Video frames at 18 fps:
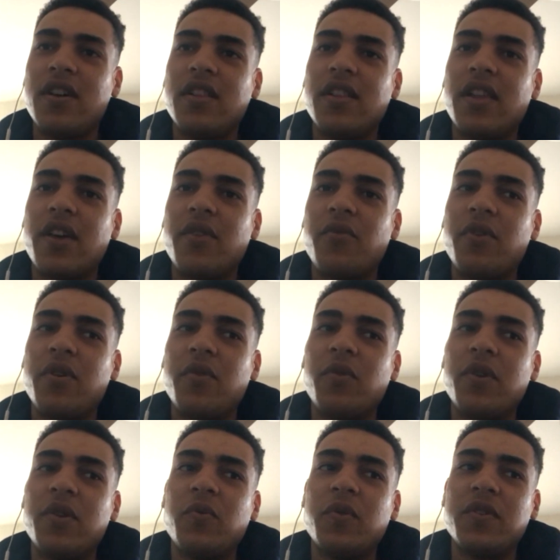Like what
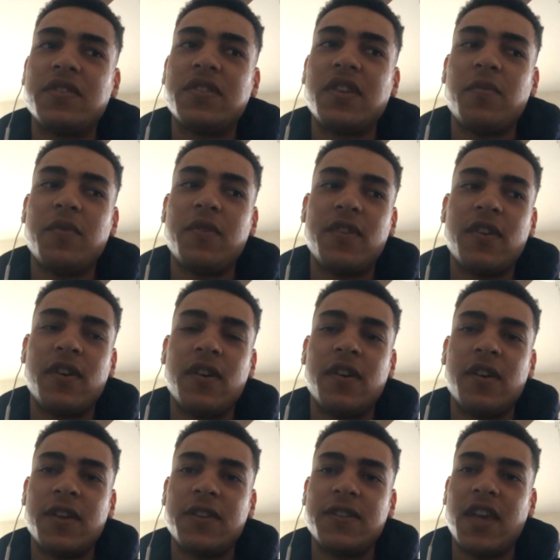what what's some of
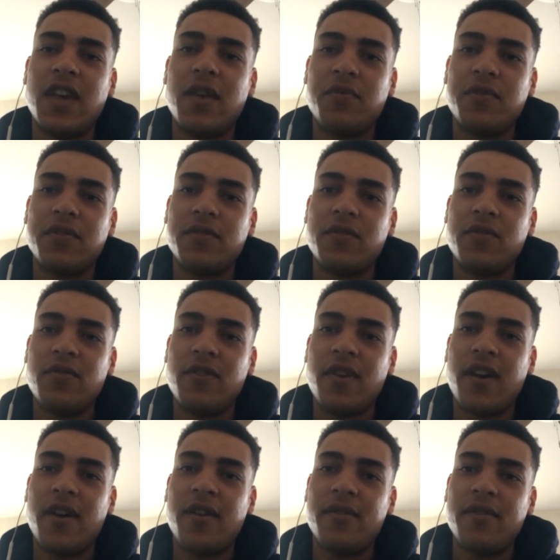the examples through that?